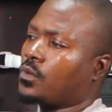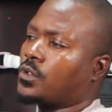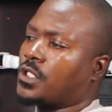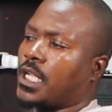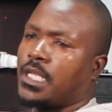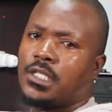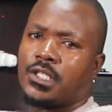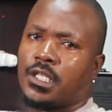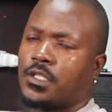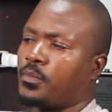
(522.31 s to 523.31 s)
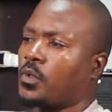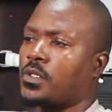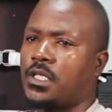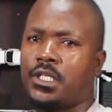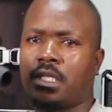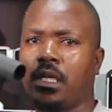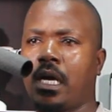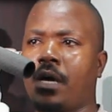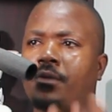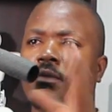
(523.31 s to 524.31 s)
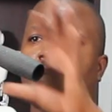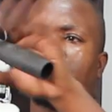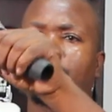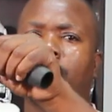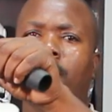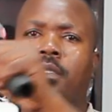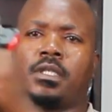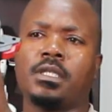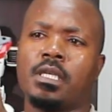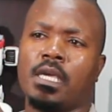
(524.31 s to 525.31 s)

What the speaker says: change its position, how you want to hold it,